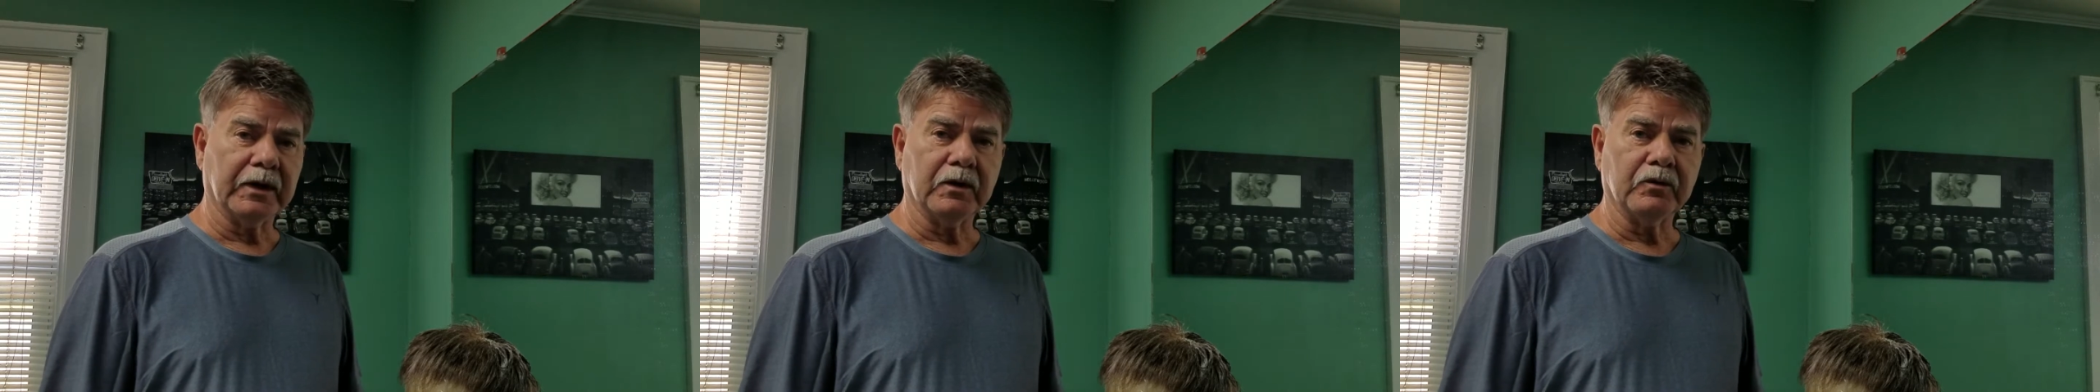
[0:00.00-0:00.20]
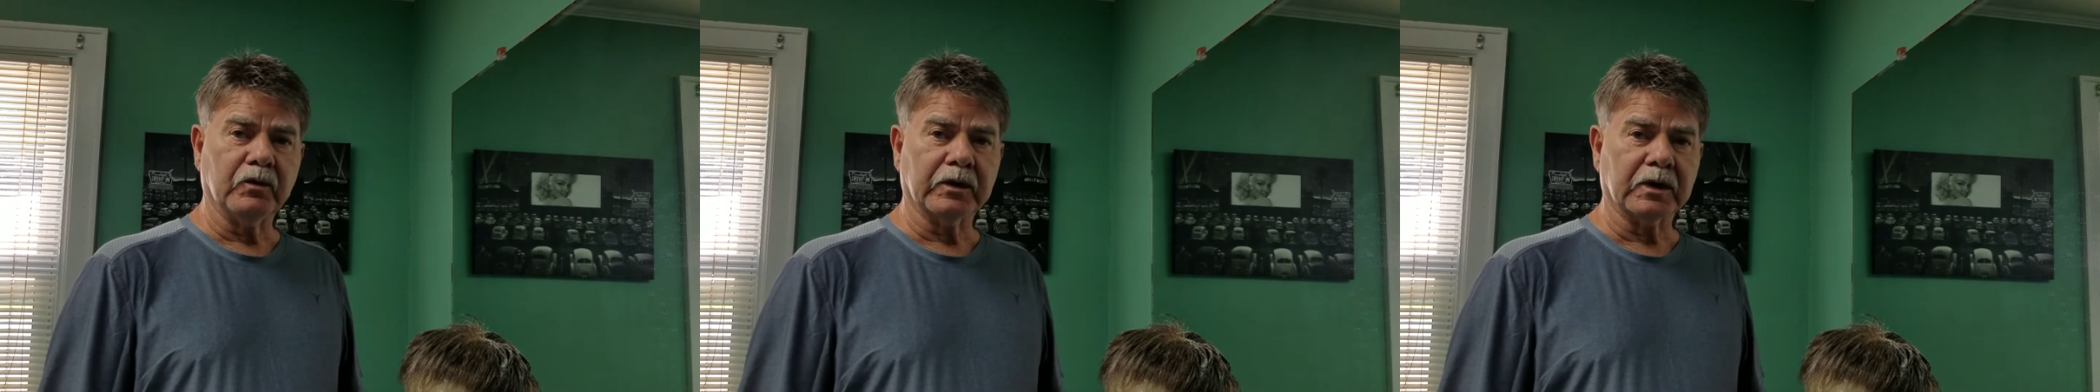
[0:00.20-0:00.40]

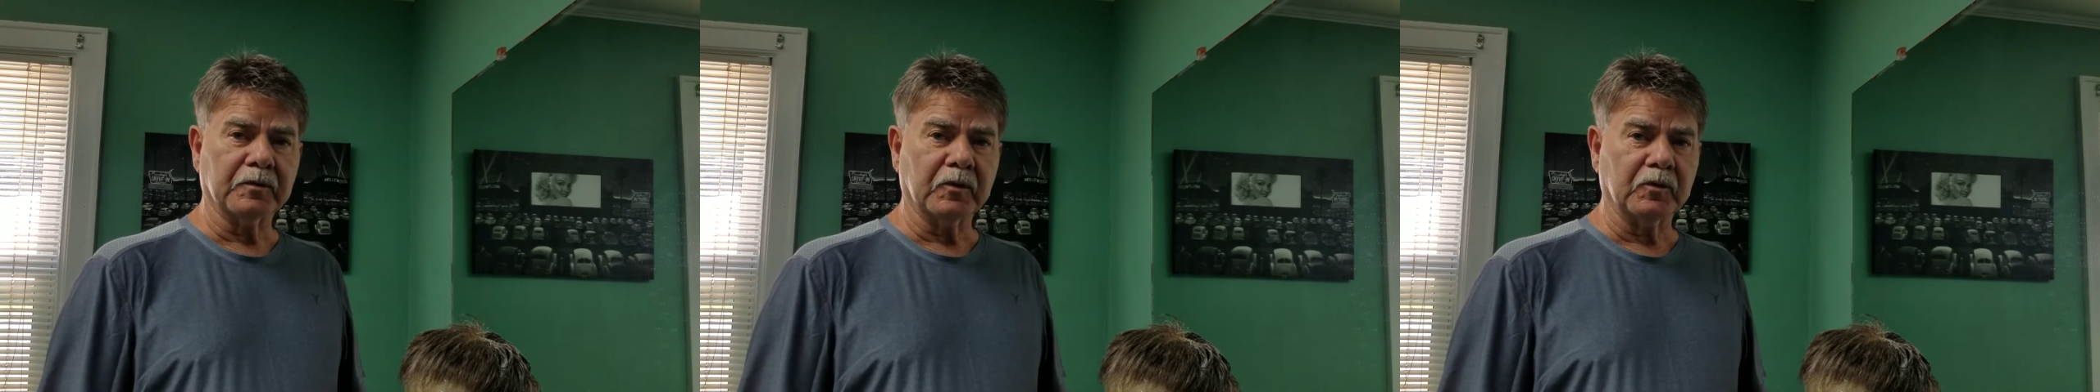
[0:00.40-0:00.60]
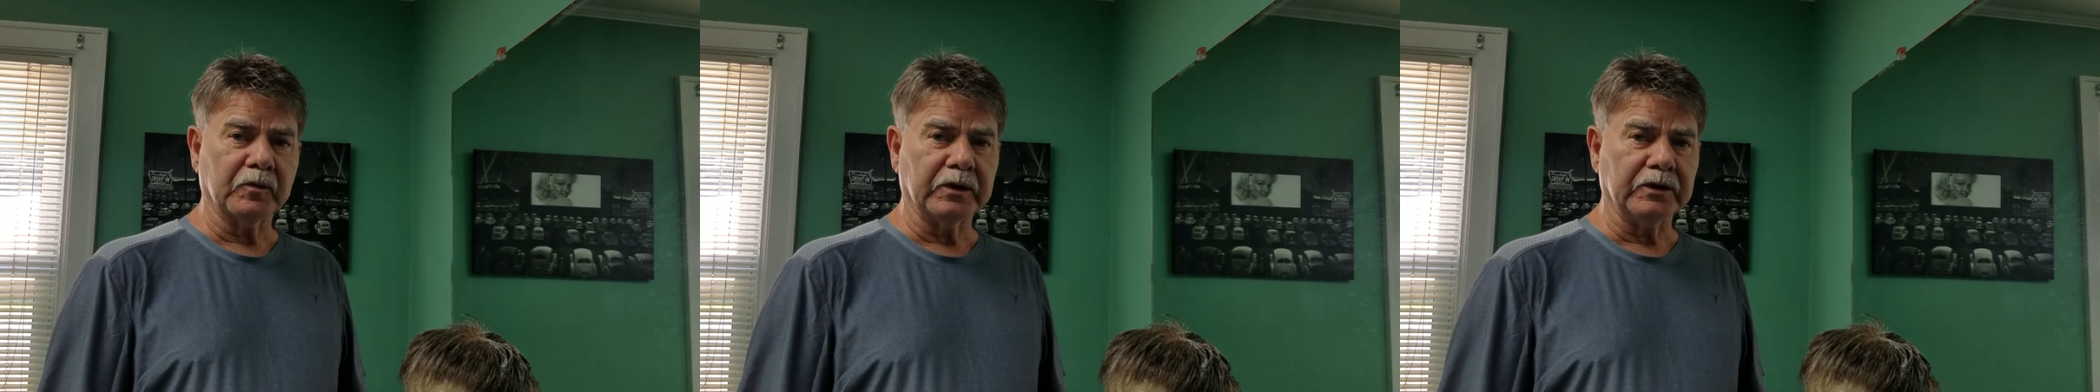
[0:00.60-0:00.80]
what I'm going
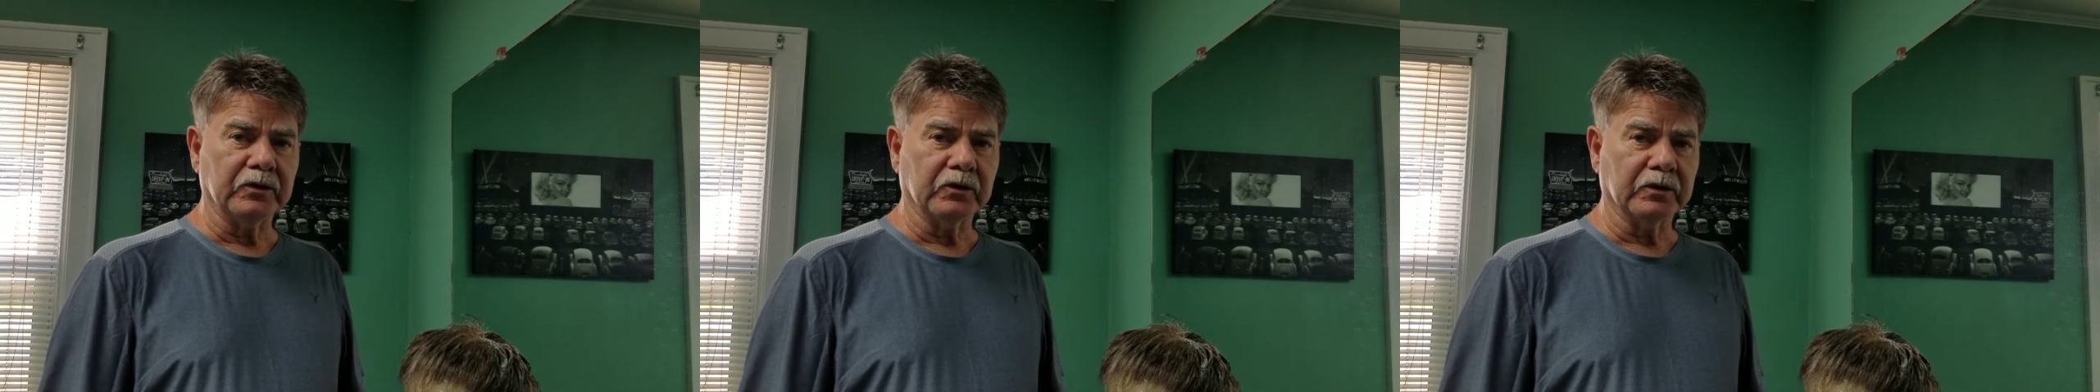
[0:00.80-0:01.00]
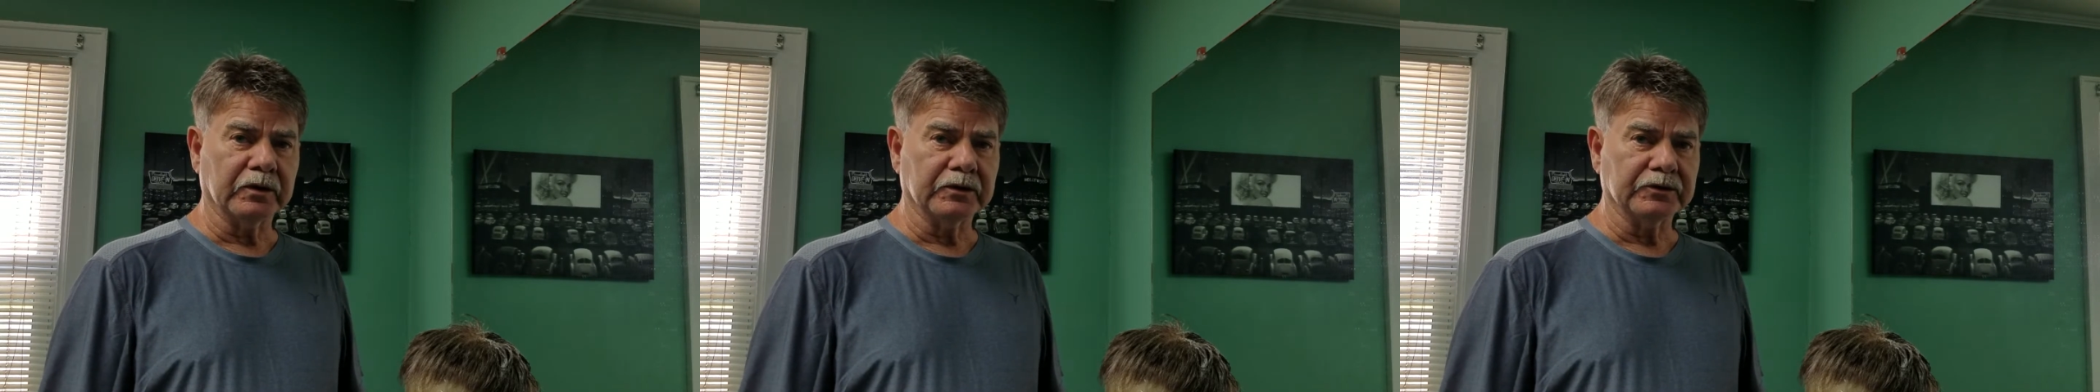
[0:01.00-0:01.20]
to be
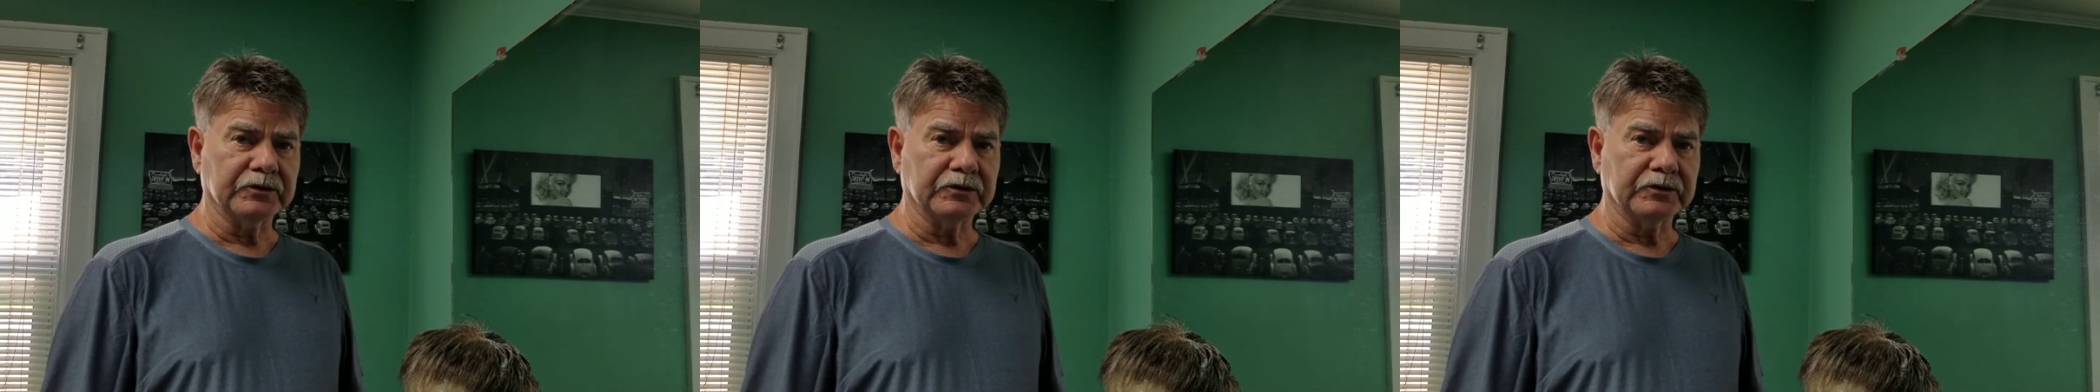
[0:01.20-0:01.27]
doing is